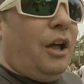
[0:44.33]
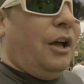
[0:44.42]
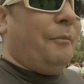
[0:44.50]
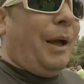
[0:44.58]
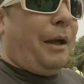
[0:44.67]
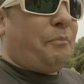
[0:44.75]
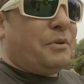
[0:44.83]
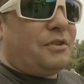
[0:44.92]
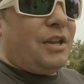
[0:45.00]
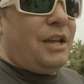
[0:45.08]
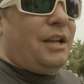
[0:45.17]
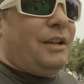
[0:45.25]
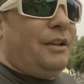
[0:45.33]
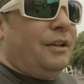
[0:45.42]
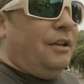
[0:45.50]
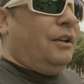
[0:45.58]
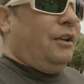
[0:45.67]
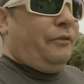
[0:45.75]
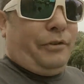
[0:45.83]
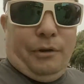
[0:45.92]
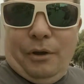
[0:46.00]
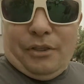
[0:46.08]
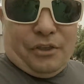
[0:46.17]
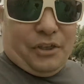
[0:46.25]
um, happens here. A
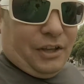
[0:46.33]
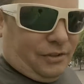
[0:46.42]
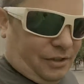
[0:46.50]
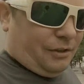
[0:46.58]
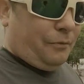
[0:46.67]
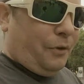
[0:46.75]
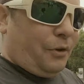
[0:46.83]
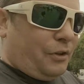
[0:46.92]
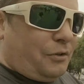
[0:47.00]
few other things in the vlog,